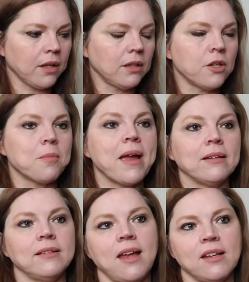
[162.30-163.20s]
Look,
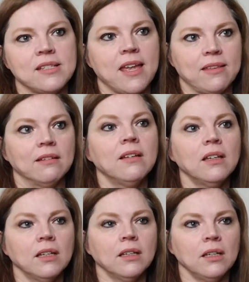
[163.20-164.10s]
Michael and I are together.
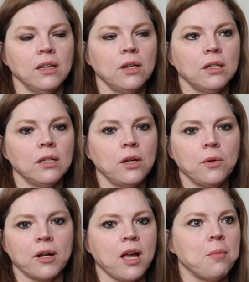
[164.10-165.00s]

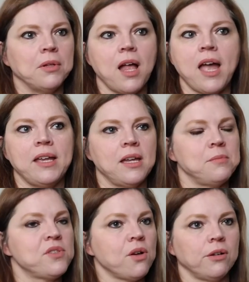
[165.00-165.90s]
We're a couple. I
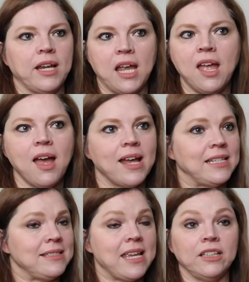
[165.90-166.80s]
am sorry. I
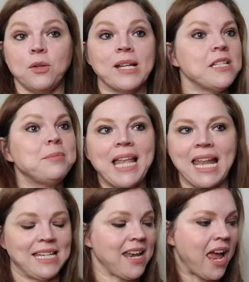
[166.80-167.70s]
didn't tell you. I didn't
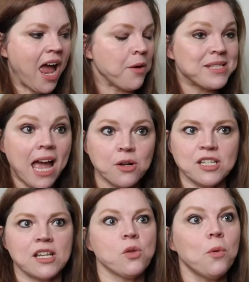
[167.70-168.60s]
plan it. I, I was out
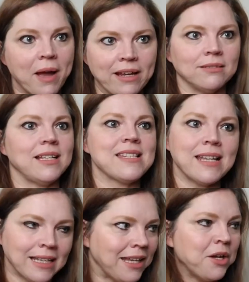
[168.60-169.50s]
and I saw Michael and I said
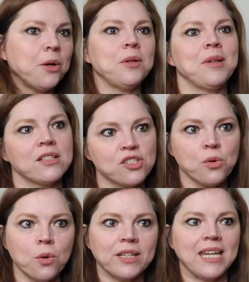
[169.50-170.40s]
hello and we got to
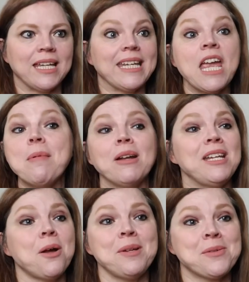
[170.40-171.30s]
talking and it came out
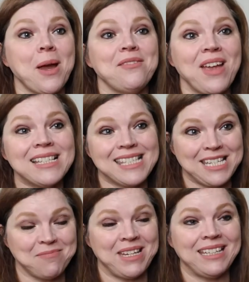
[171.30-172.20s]
he'd always quite
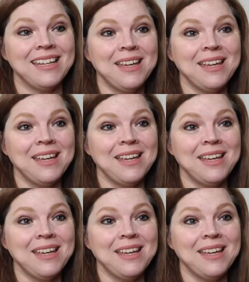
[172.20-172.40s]
fancied me,